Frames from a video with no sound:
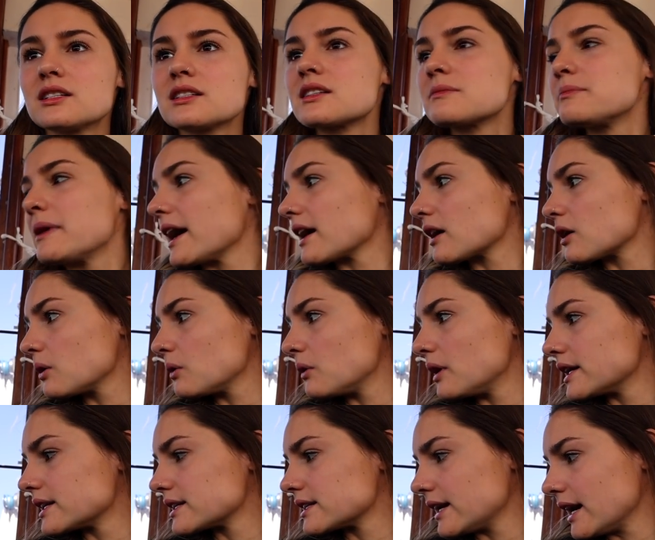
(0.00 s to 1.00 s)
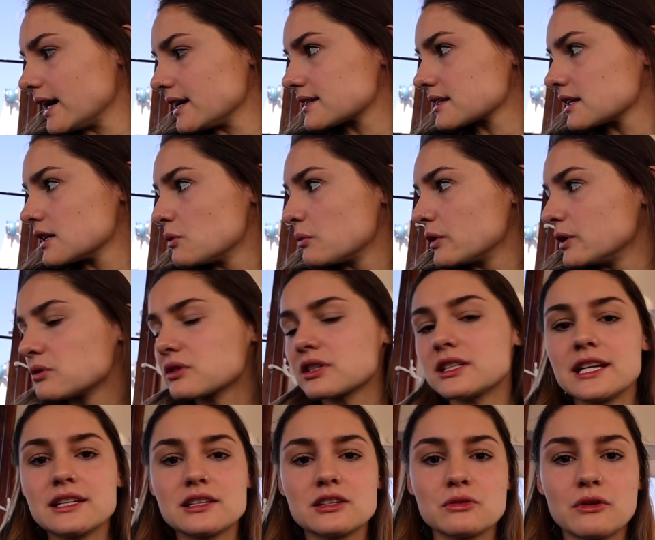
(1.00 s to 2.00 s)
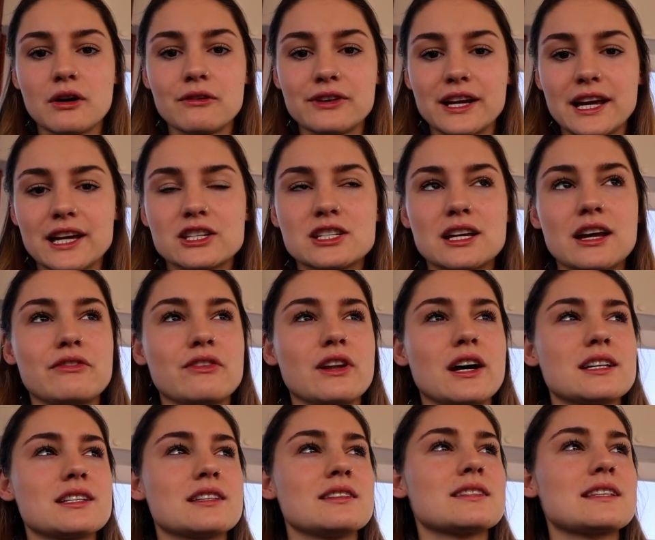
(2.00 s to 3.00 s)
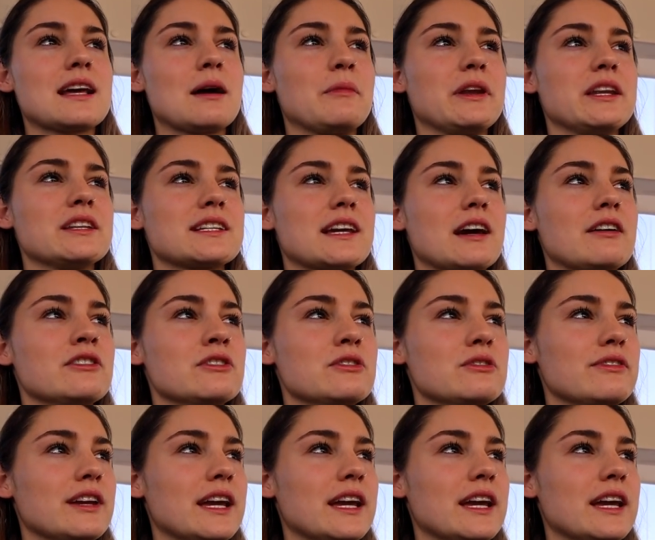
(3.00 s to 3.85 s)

spec quite yet. We also need to do our VHF license, and we need to get a new